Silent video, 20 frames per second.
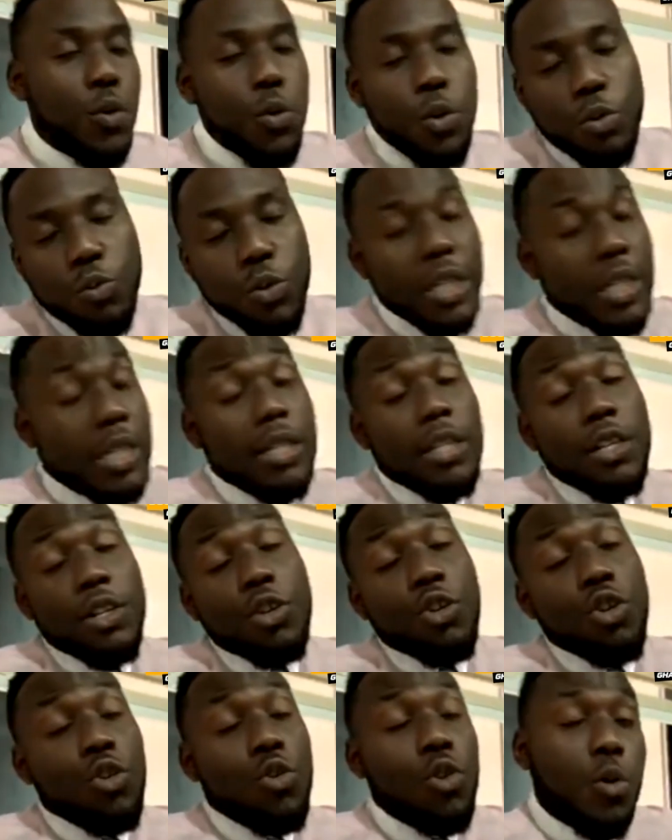we
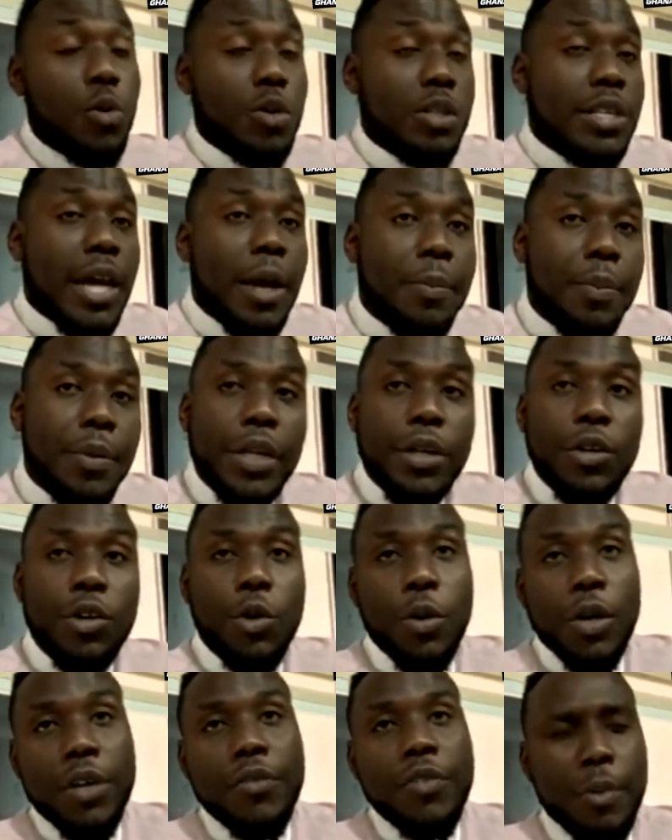didn't know what was
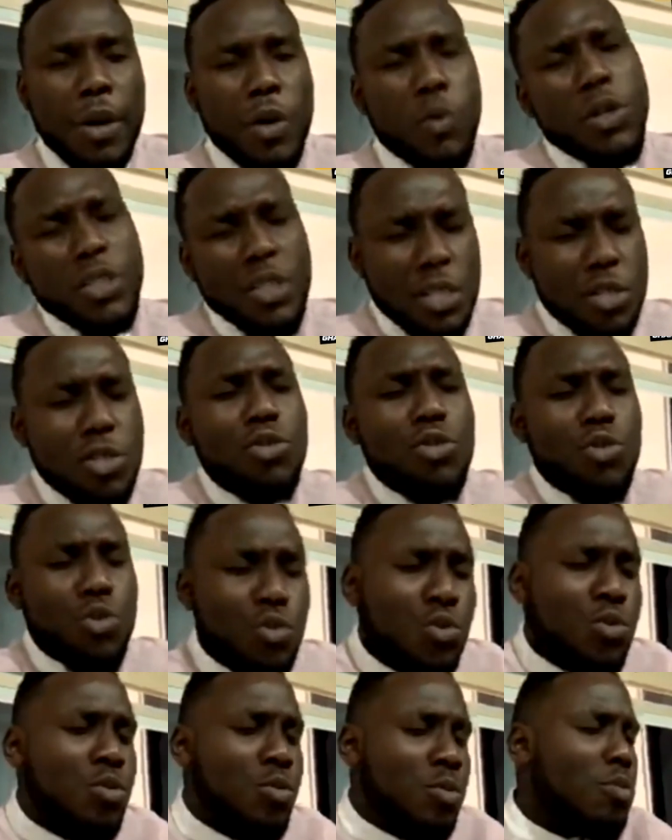happening or whatever, but we just
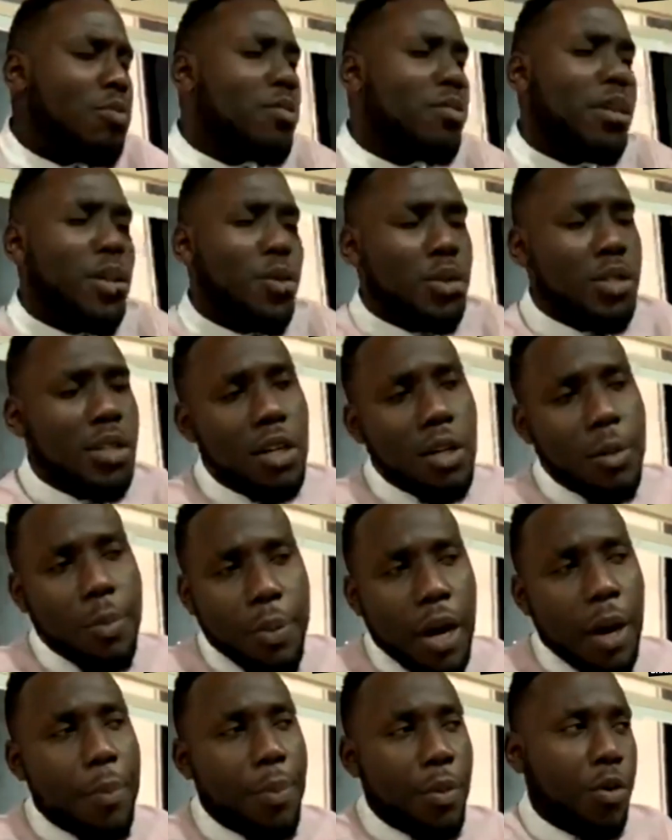knew it was
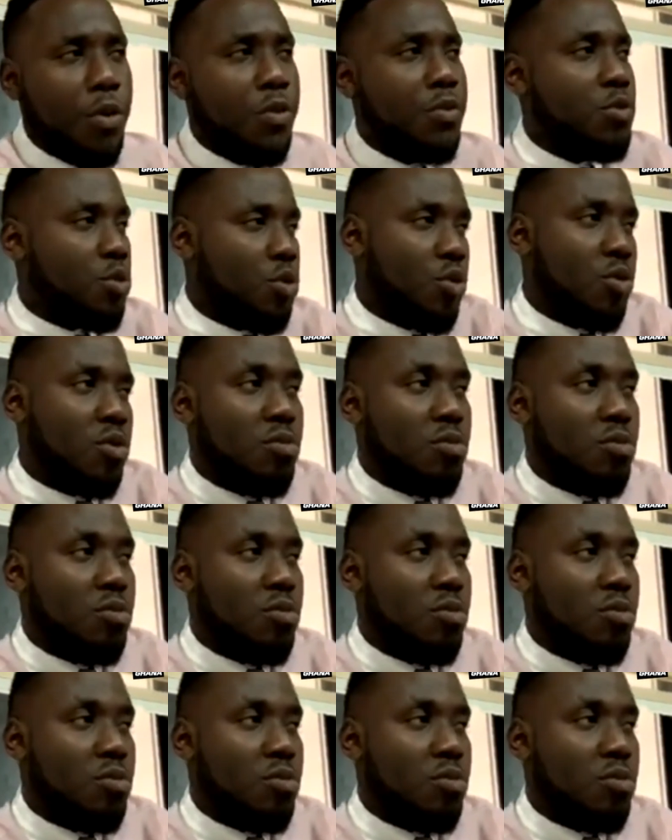going to pop off.